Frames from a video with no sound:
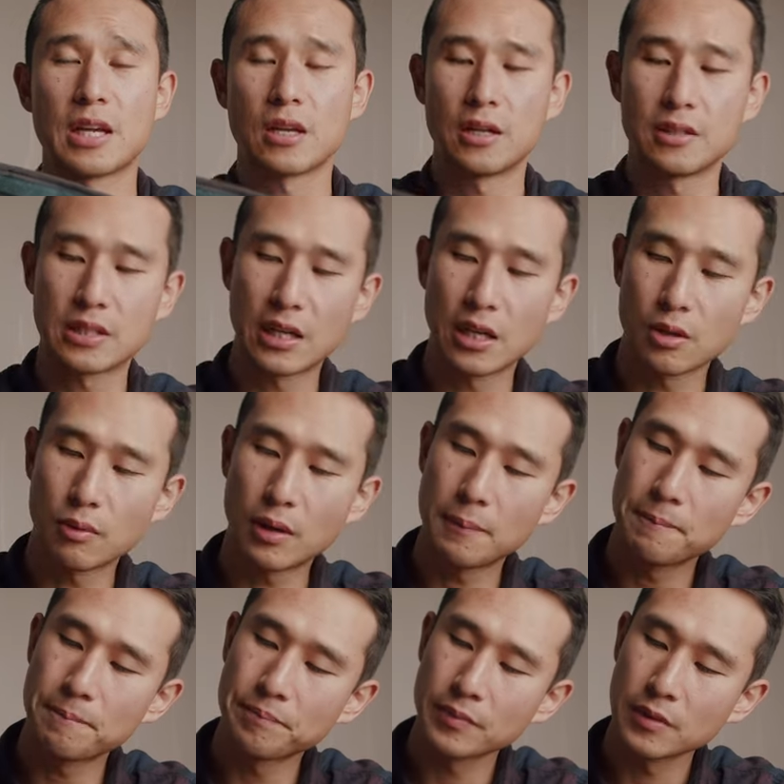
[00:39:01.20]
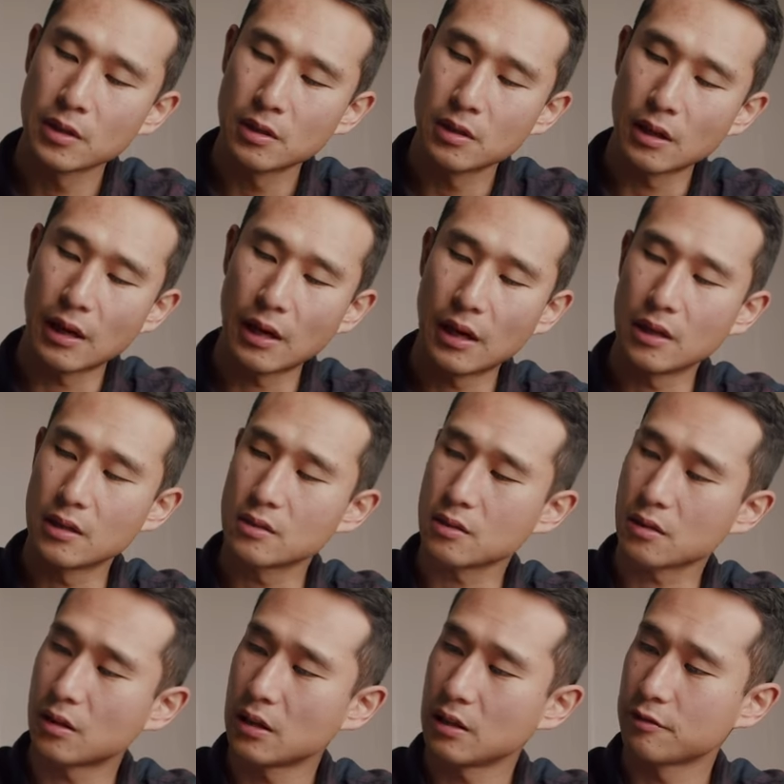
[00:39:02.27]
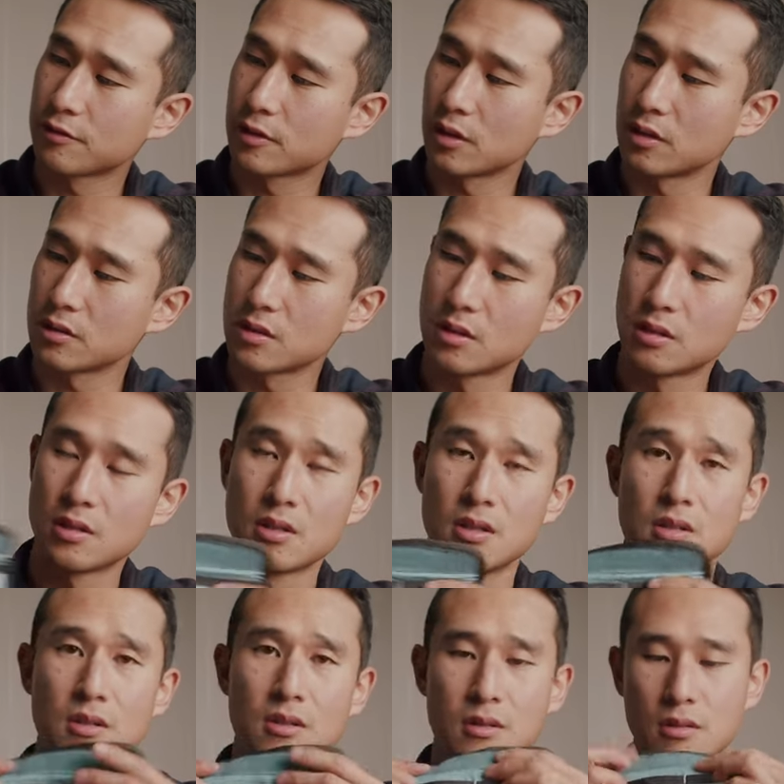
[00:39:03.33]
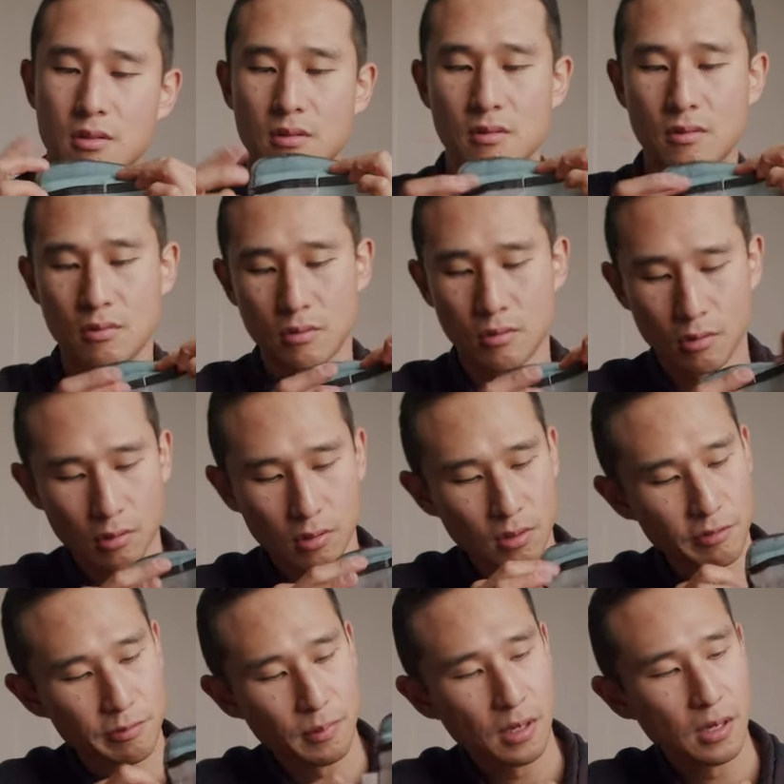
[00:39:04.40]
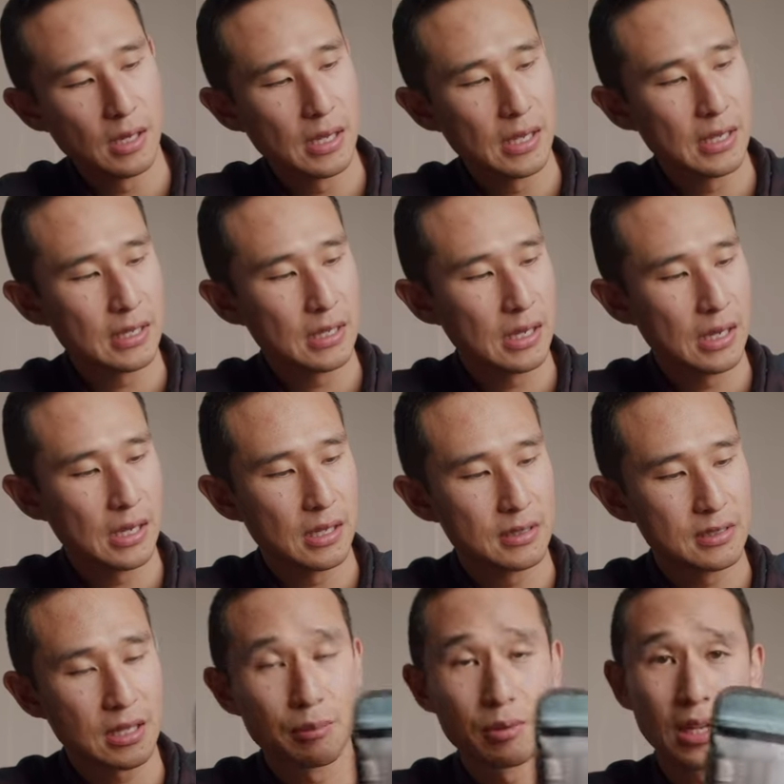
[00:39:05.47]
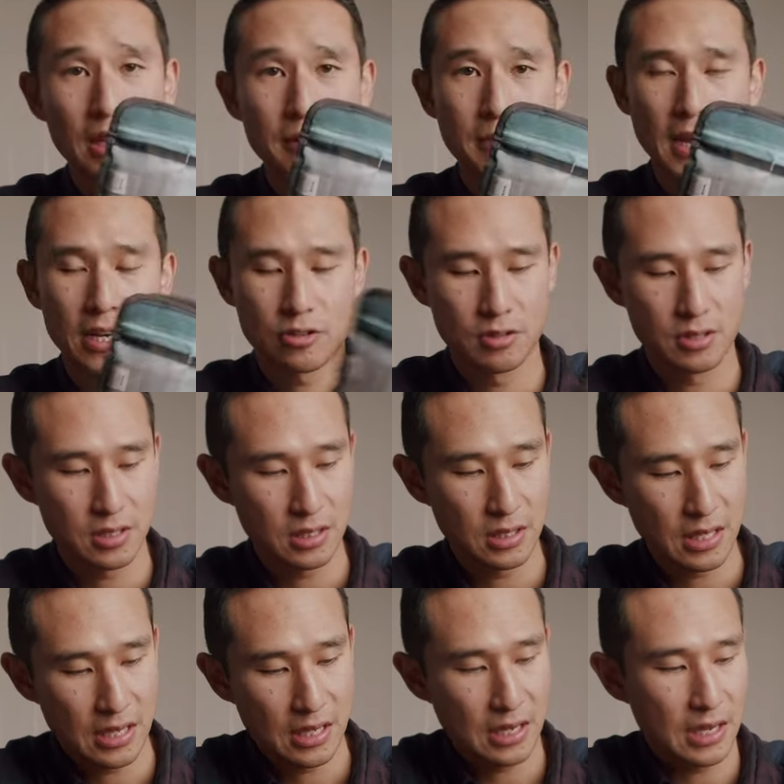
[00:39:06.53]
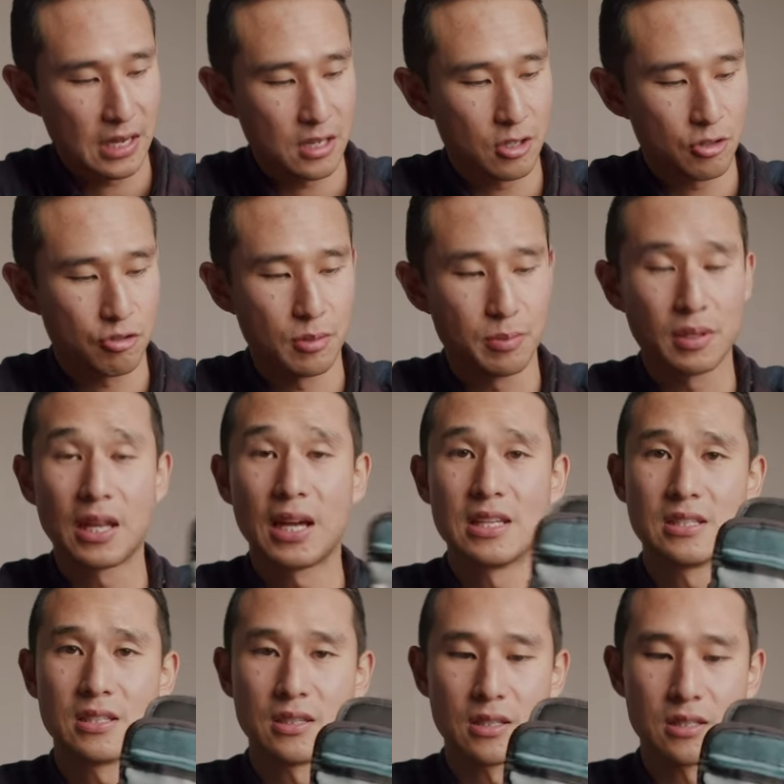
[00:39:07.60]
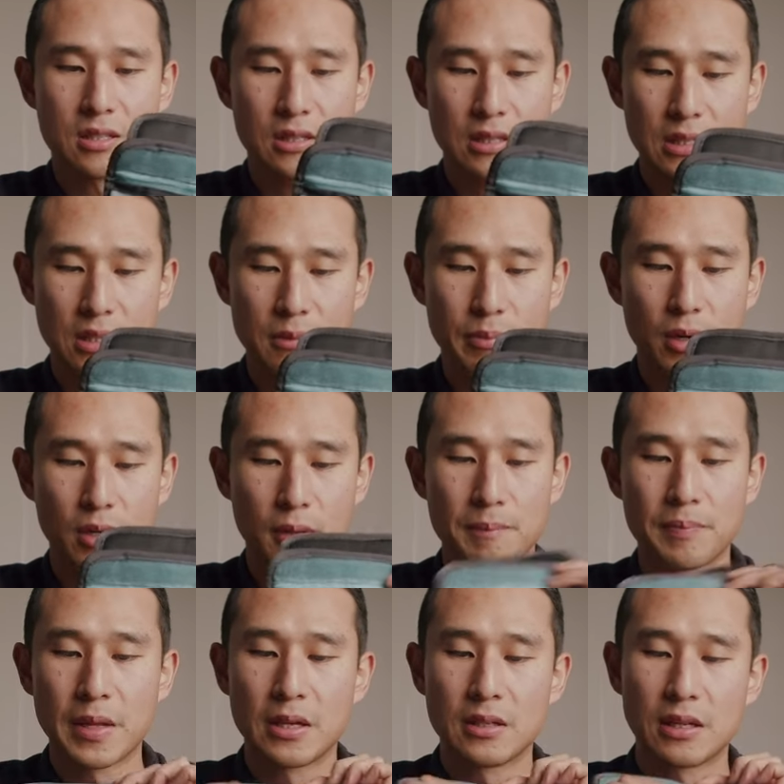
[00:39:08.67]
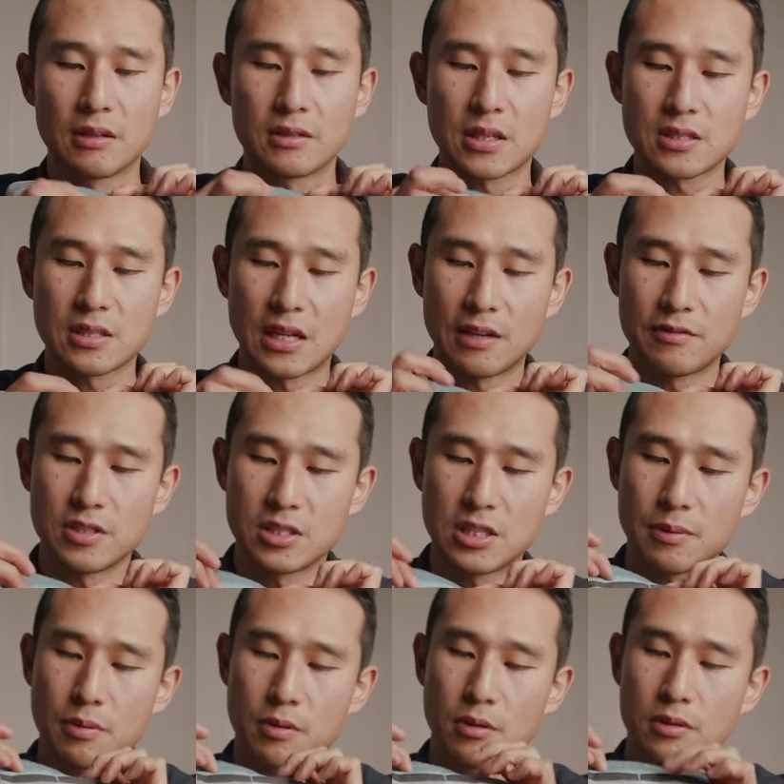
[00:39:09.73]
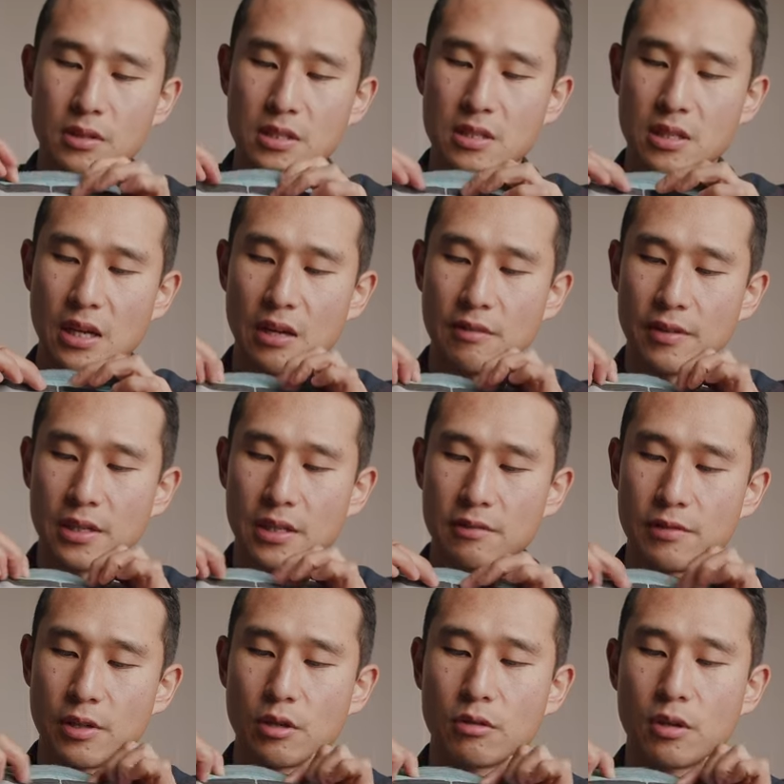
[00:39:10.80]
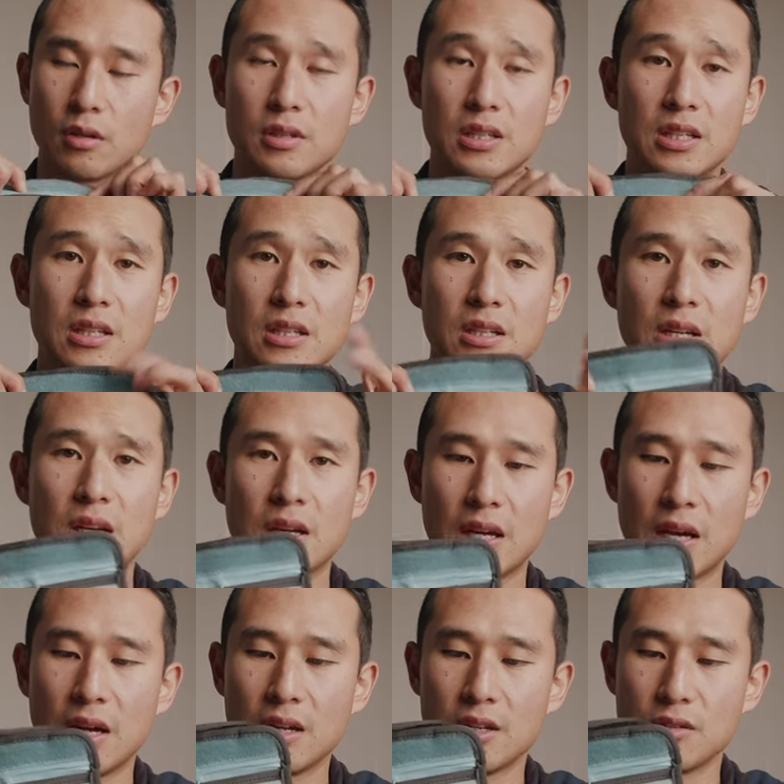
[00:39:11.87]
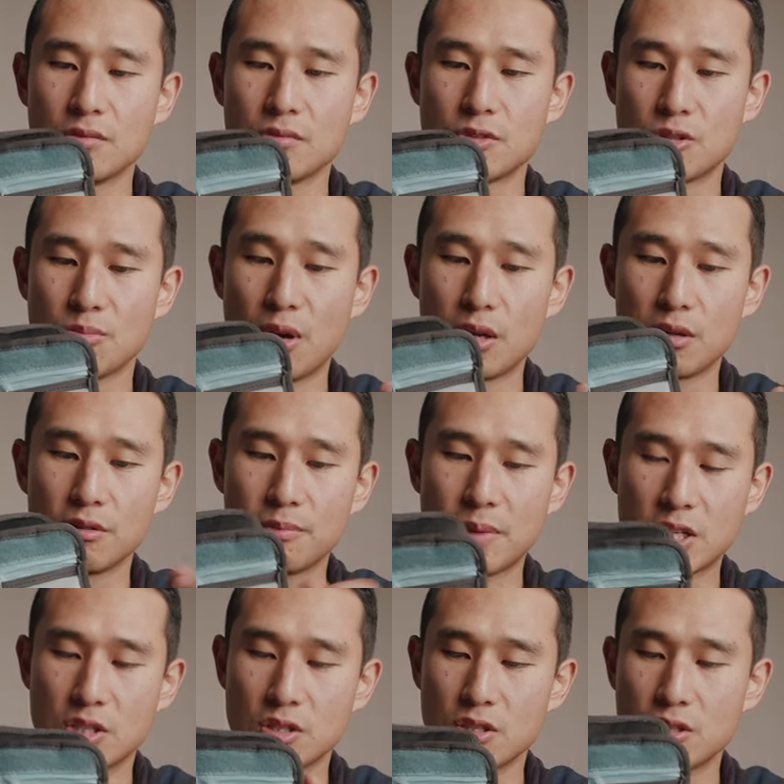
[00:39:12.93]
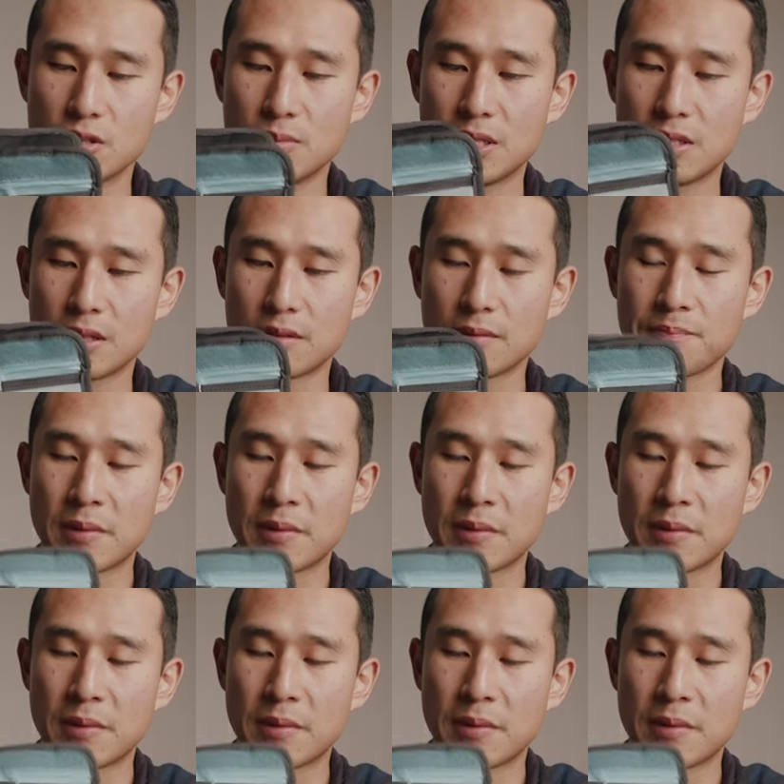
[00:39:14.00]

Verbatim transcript: out like the other one. And I've got all of my uh, AA batteries in there and AAA's in the, in the bottom. Now it doesn't have a zipper or it doesn't have any Velcro here. Uh, Shimoda had mentioned to me that